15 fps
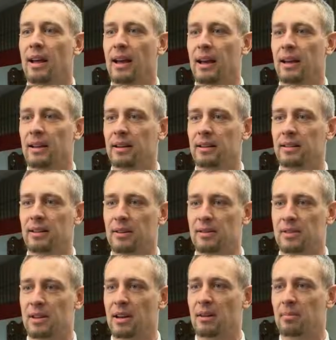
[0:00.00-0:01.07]
and it
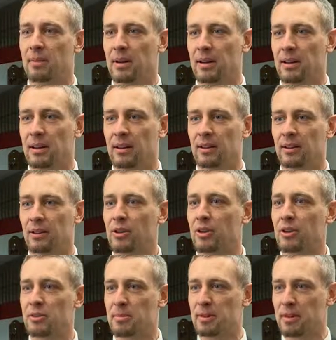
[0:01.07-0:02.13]
gives them uh,
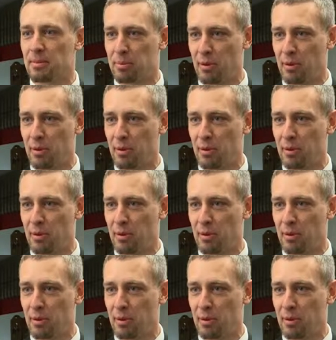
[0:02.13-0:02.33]
encouragement